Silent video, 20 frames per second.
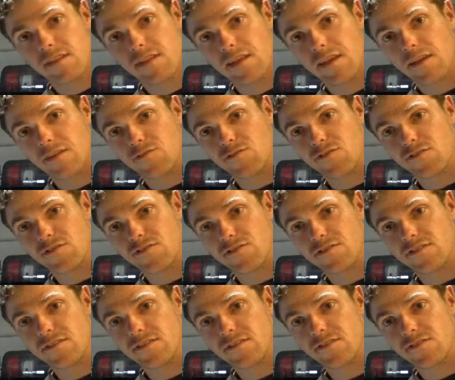It's
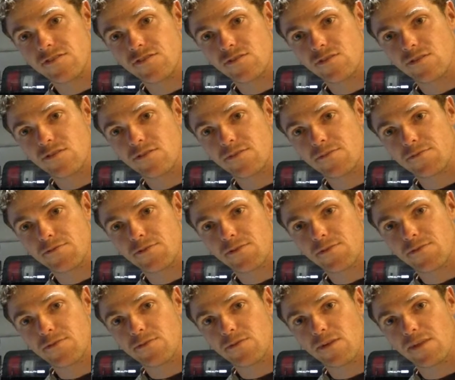just doing some
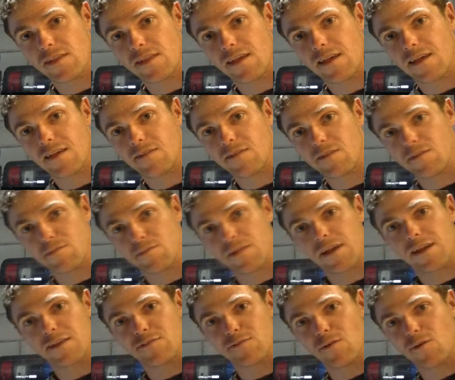drifts while the
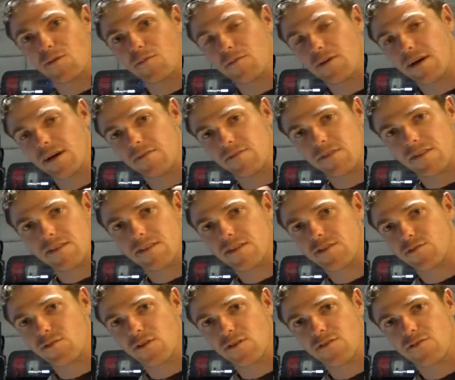planes or the
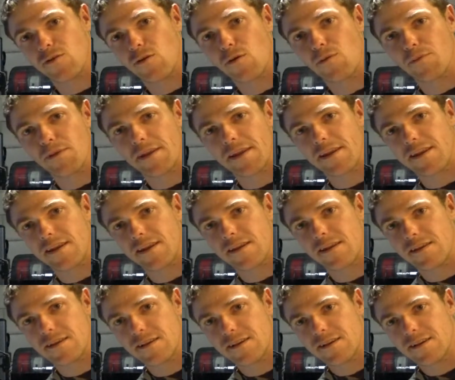drones were orbiting it,
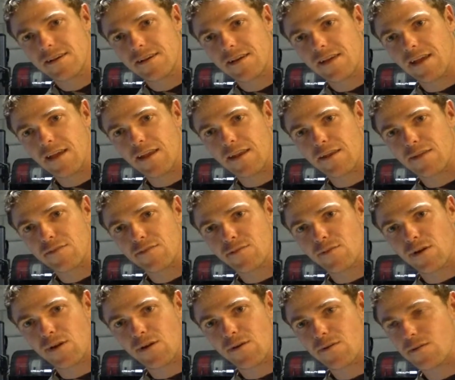and it was
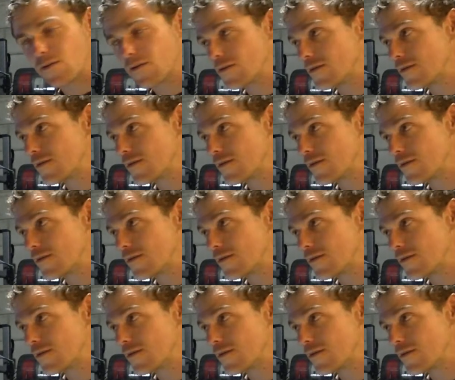quite cool.